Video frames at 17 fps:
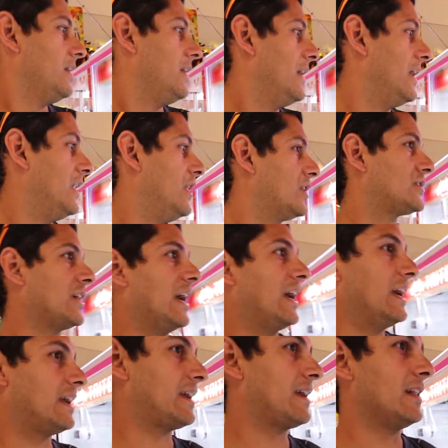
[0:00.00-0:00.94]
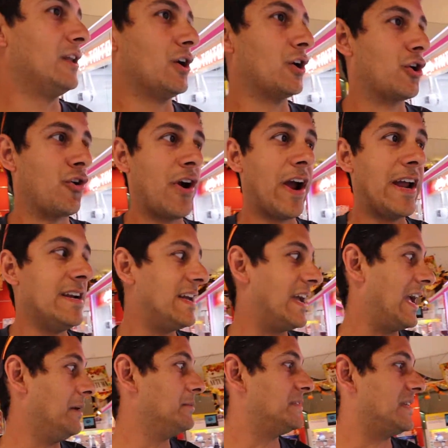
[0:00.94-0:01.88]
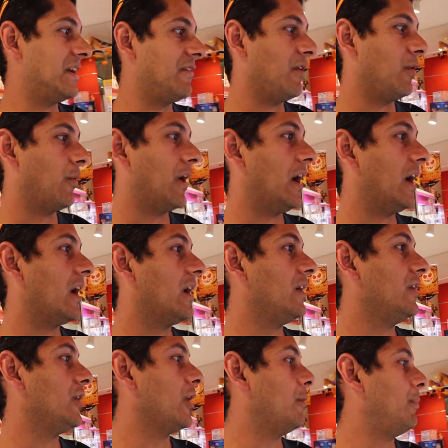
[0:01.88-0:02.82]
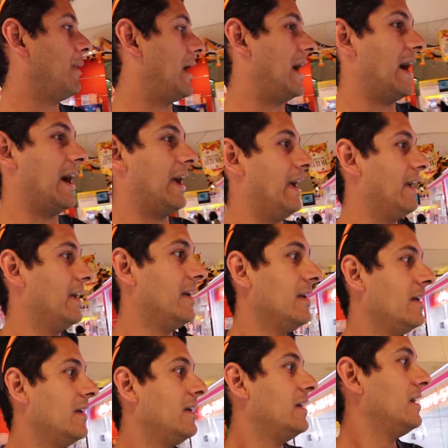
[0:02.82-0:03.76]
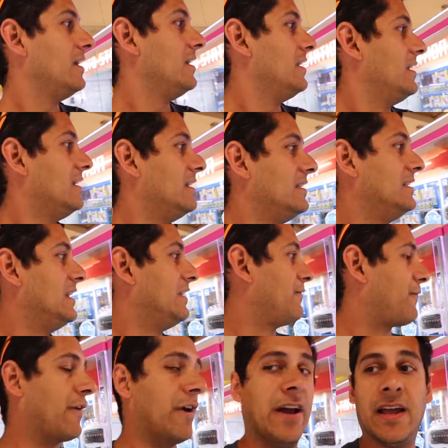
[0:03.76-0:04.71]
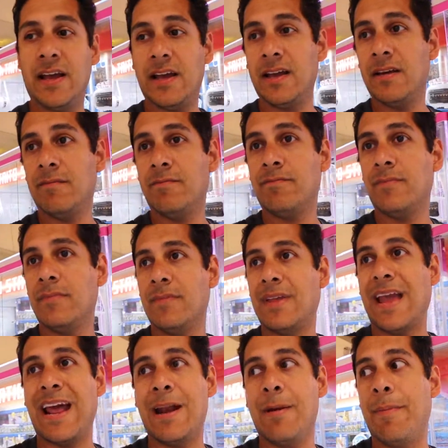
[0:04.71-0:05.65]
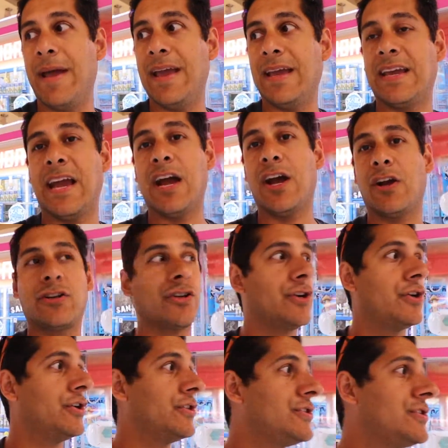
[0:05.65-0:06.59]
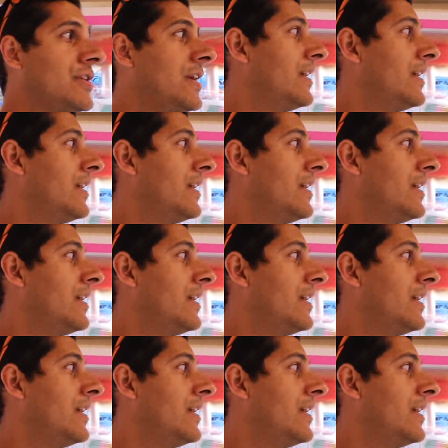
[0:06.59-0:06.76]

It looks like little crane games everywhere. You could buy in different anime characters.